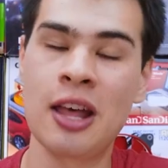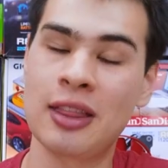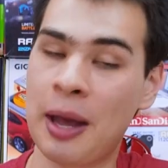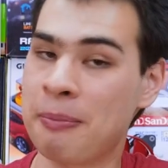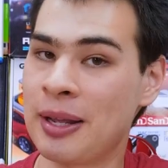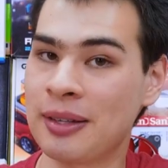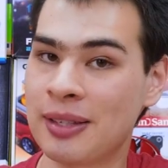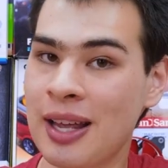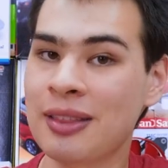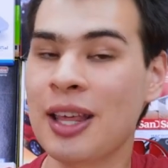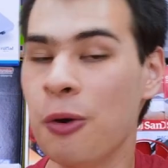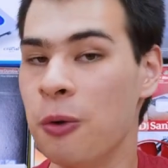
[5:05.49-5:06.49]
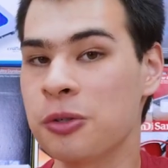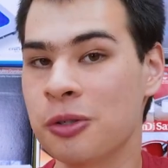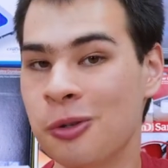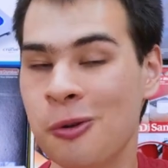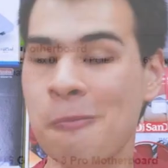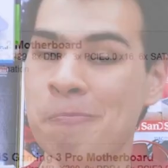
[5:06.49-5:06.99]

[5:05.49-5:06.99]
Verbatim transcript: That being said, that they're also too